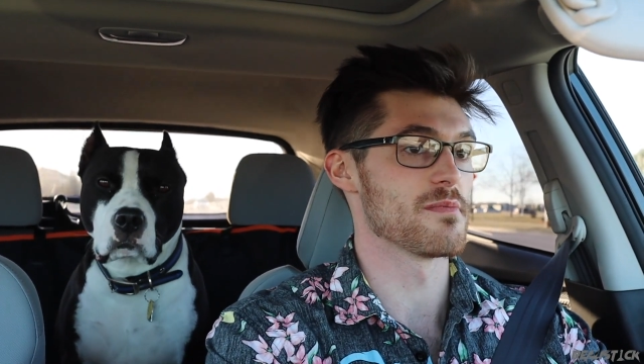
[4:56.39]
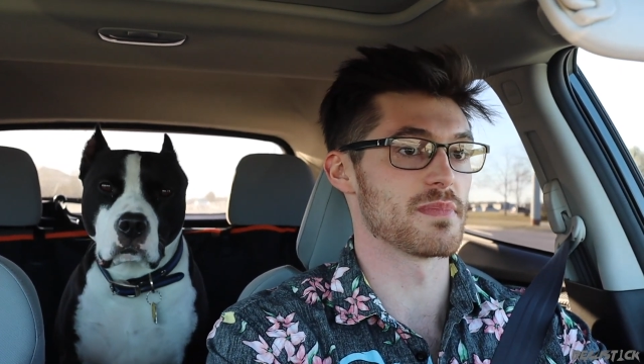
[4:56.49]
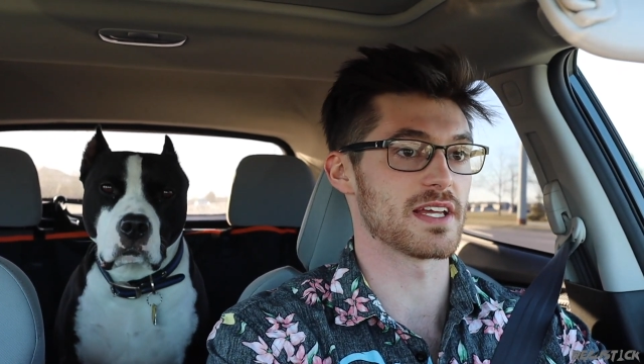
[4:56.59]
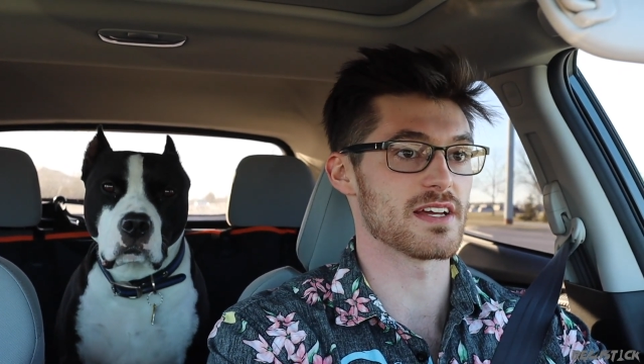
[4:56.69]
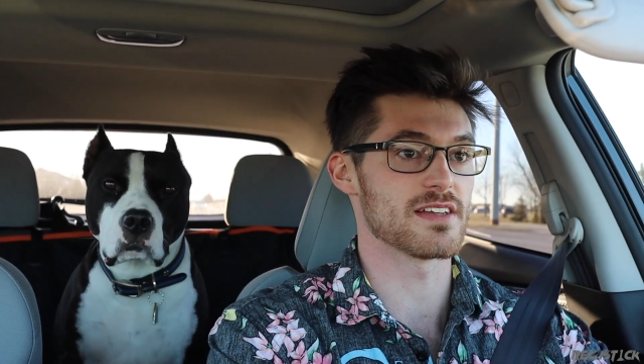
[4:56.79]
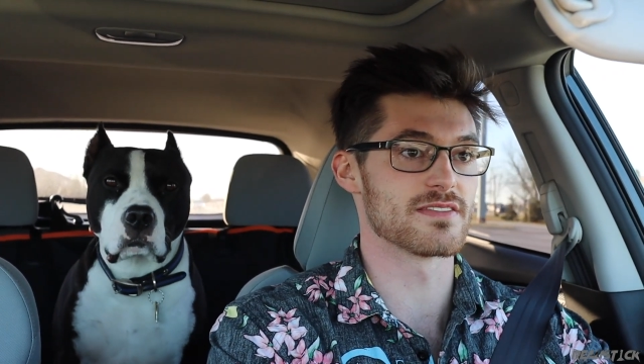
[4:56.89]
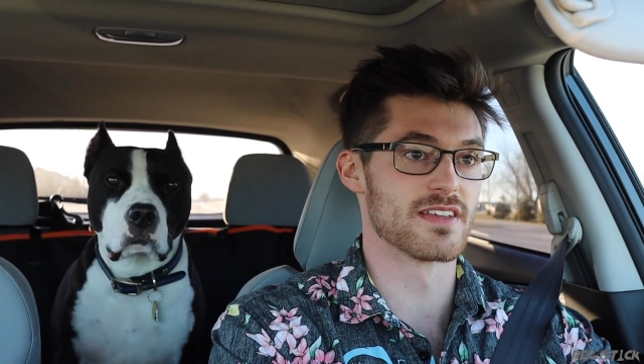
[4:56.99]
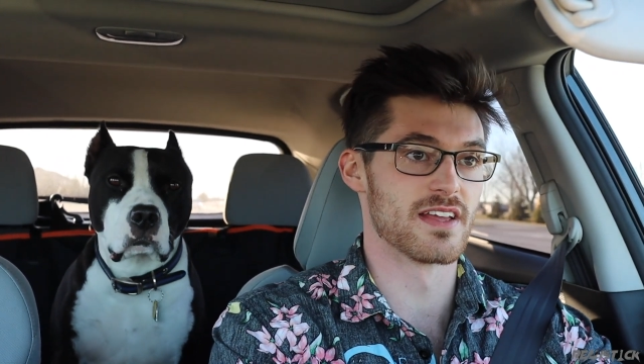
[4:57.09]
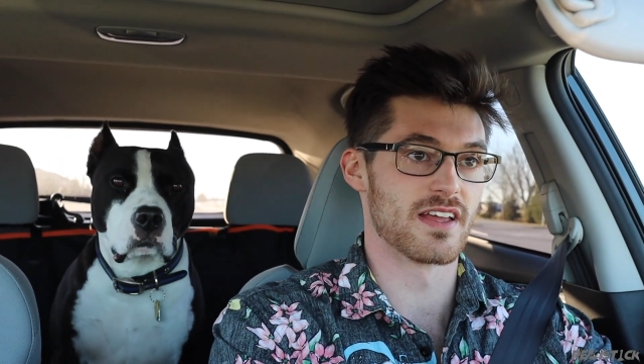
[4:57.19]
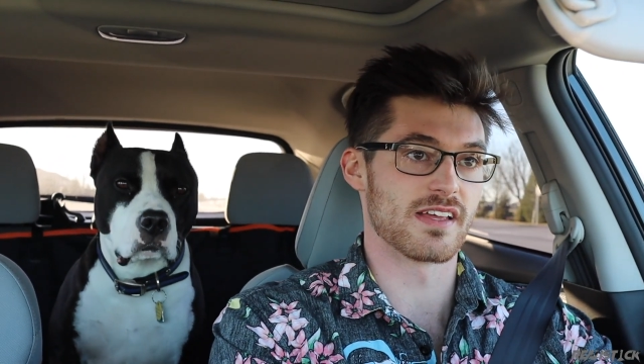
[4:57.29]
because
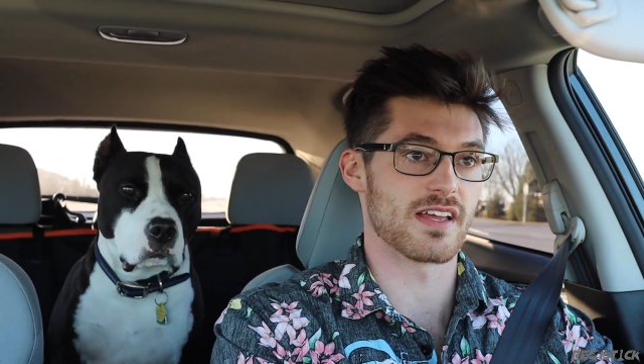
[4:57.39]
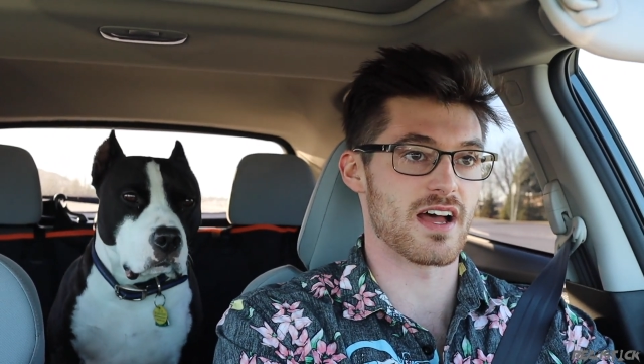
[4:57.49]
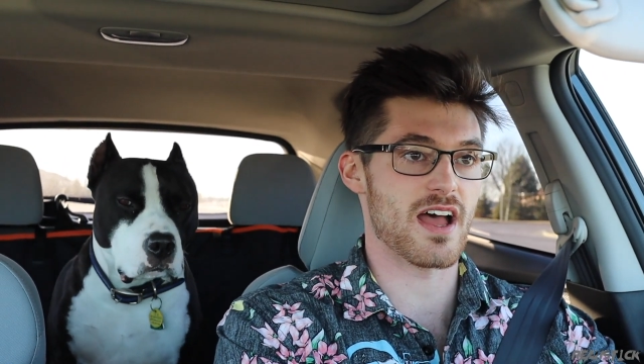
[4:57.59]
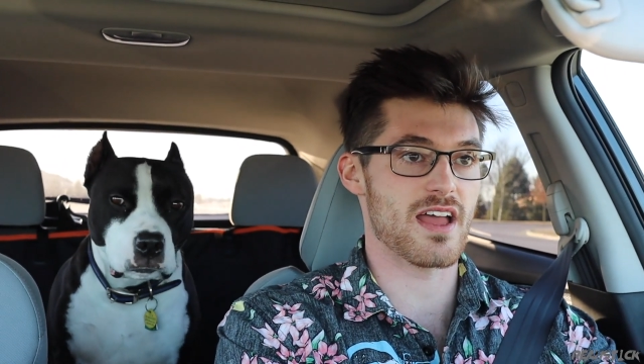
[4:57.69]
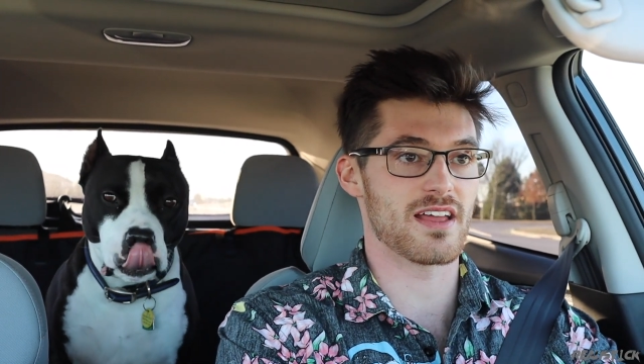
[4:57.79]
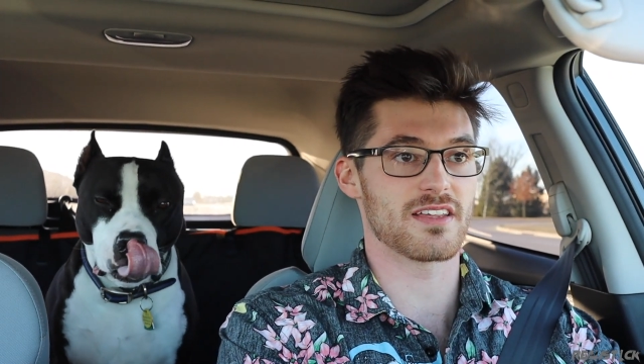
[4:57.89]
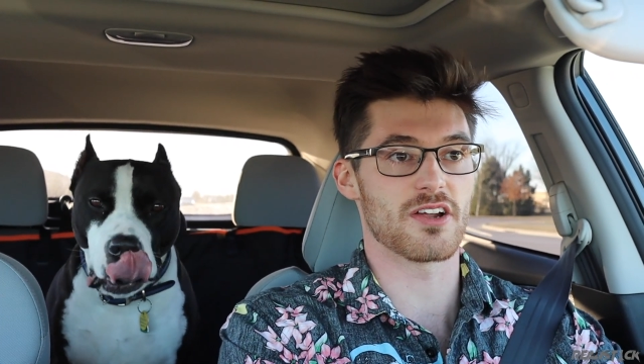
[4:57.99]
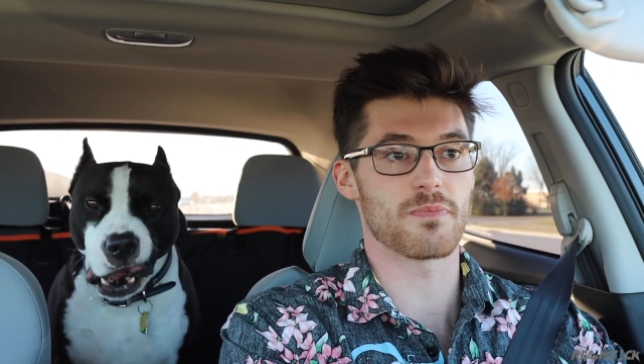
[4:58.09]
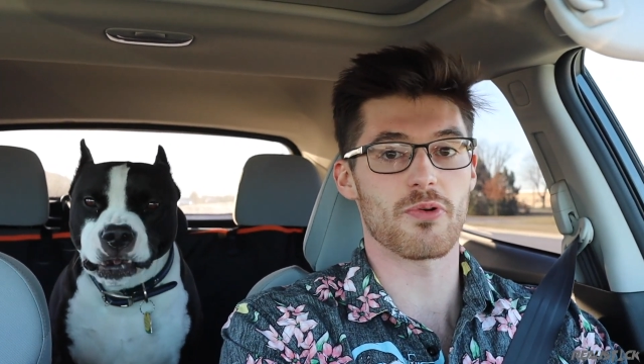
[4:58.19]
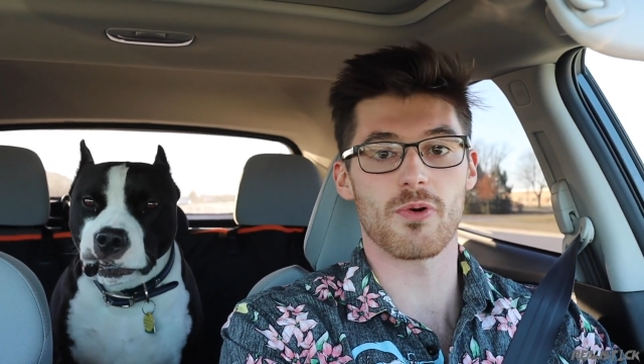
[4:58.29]

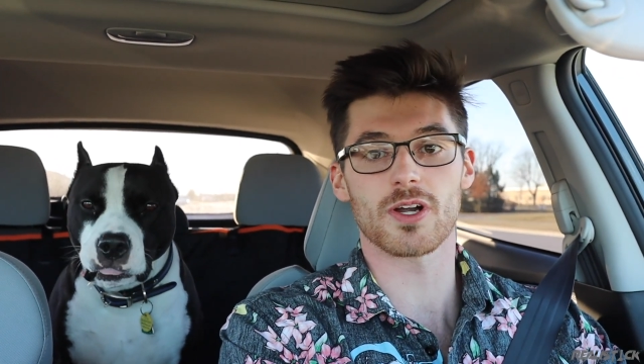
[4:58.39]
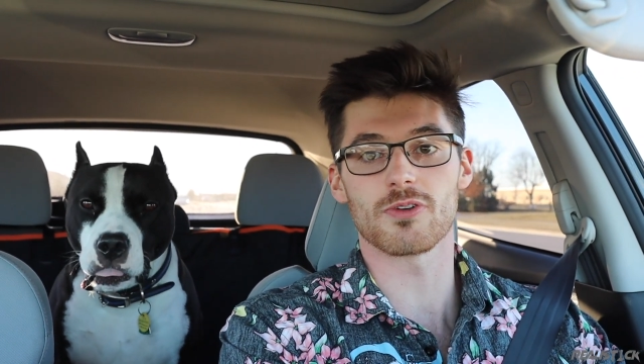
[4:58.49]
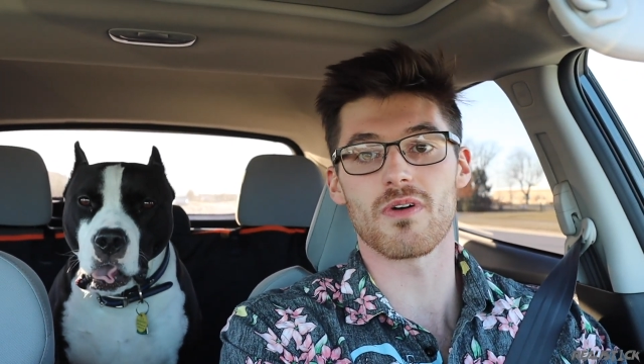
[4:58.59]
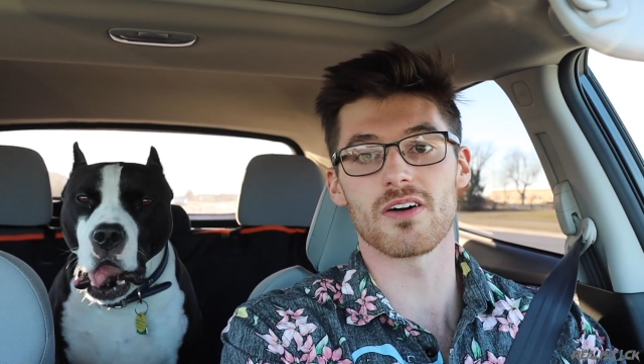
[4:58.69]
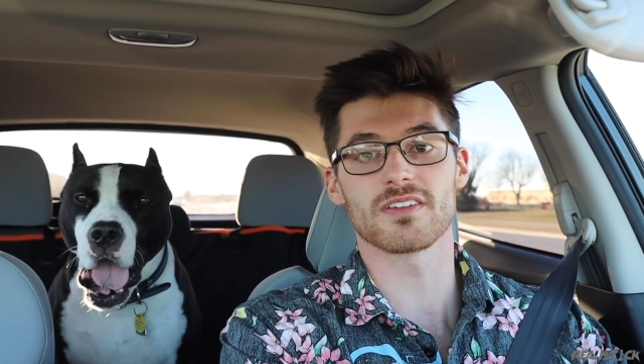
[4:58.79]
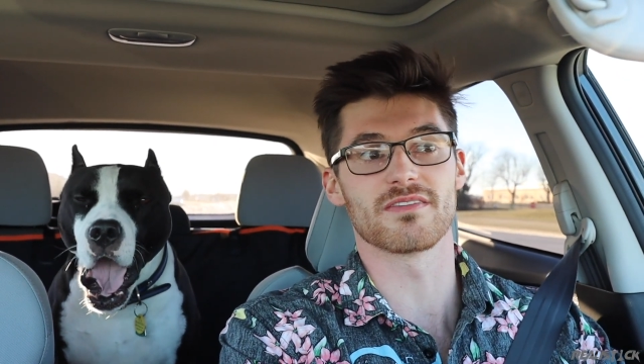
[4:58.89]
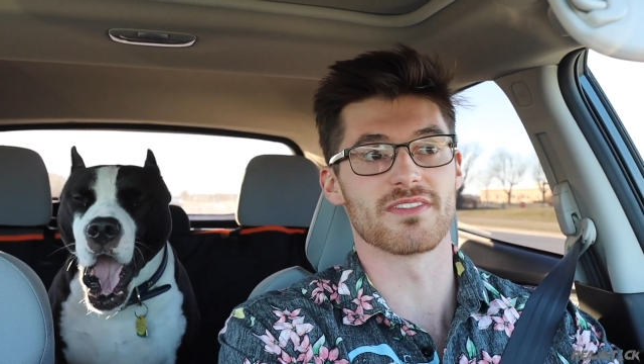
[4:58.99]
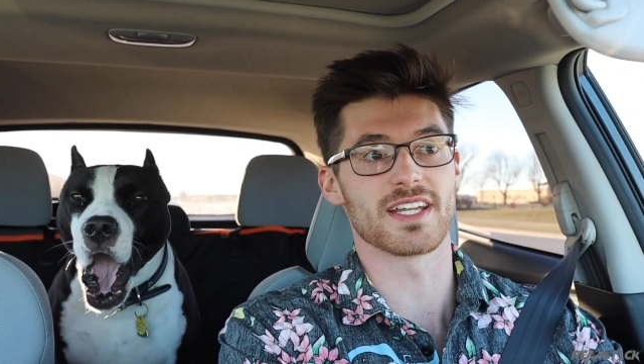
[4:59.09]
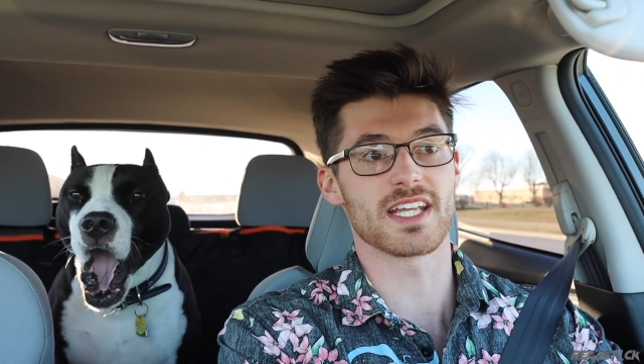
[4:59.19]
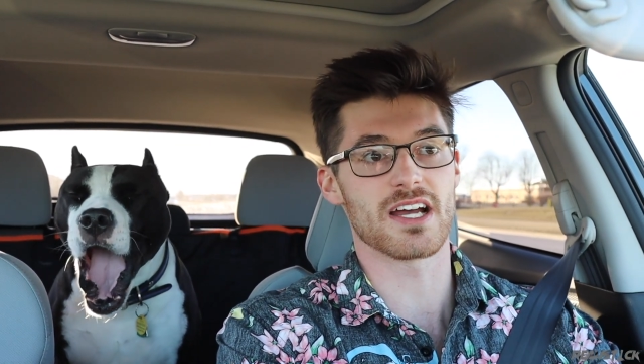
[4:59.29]
poor quality
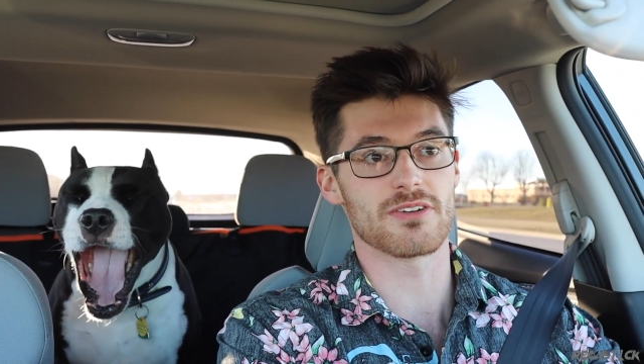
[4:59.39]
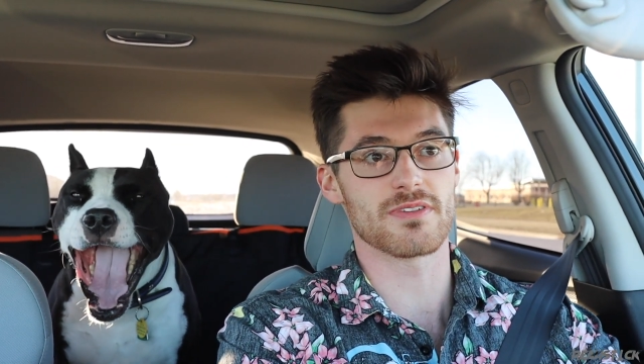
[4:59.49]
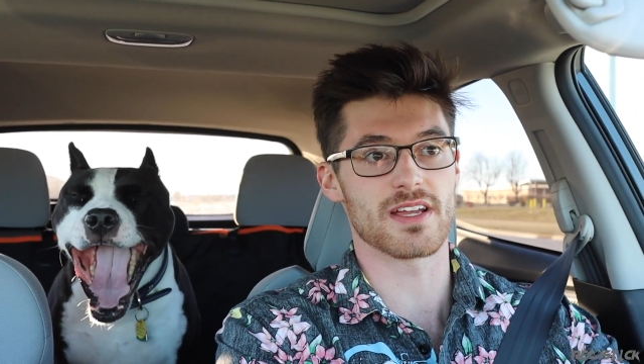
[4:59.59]
video